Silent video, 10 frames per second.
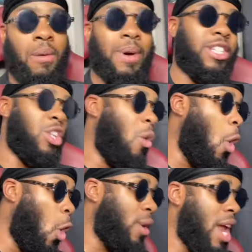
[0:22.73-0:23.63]
Because no
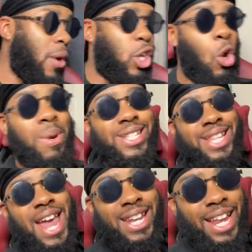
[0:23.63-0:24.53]
ordinary human is
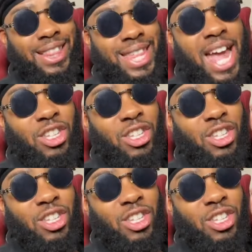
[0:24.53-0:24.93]
landing that